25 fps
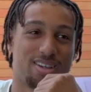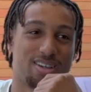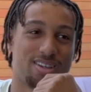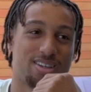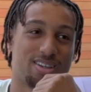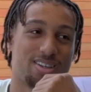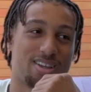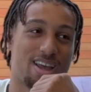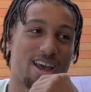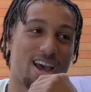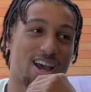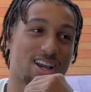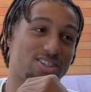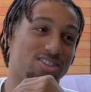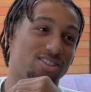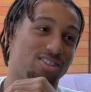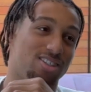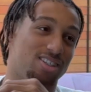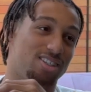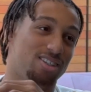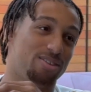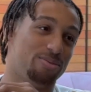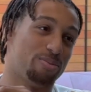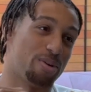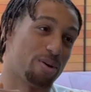actually,
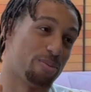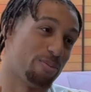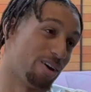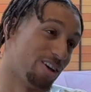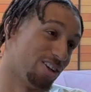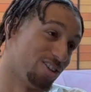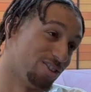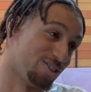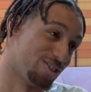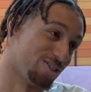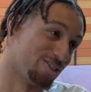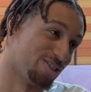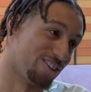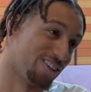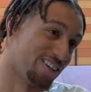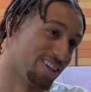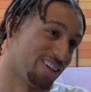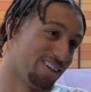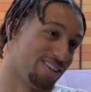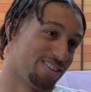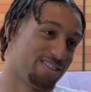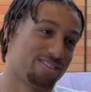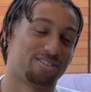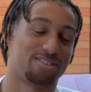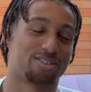my manager took it,
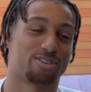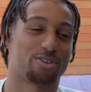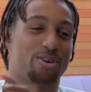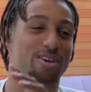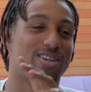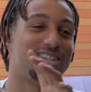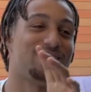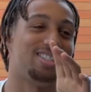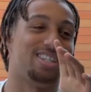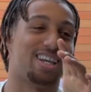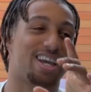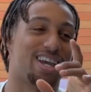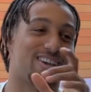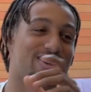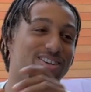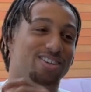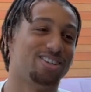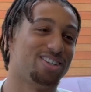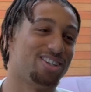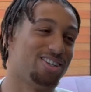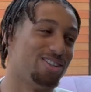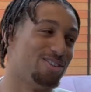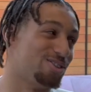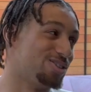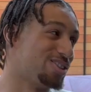crazy angle. He
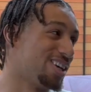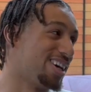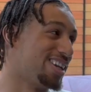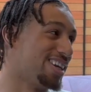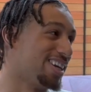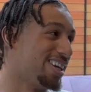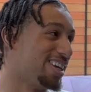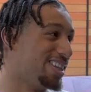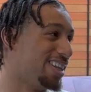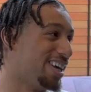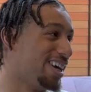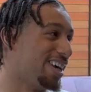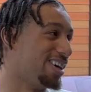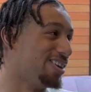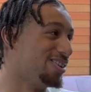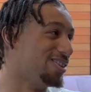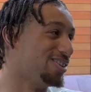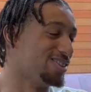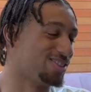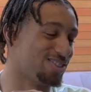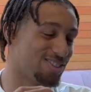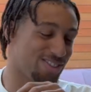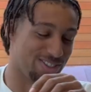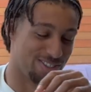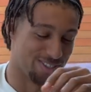knows how to get the angles.
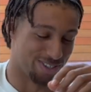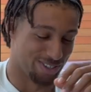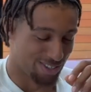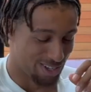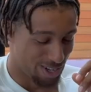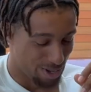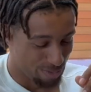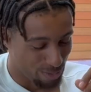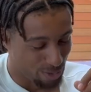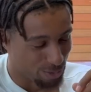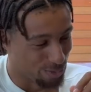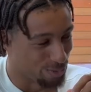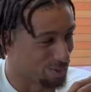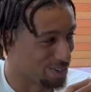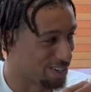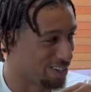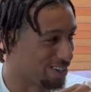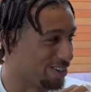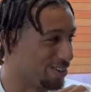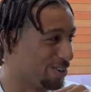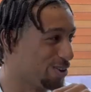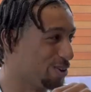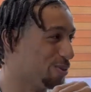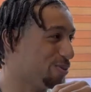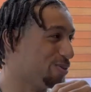So, you know, I'm over here
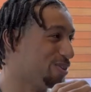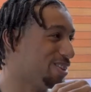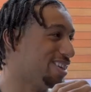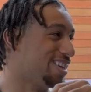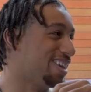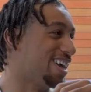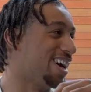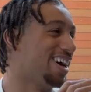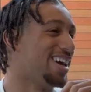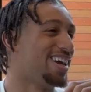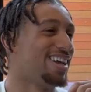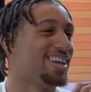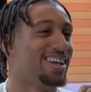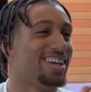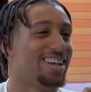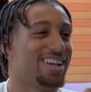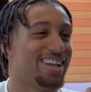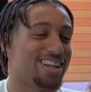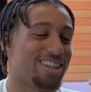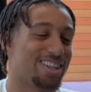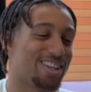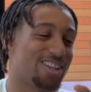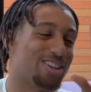over the net, and then their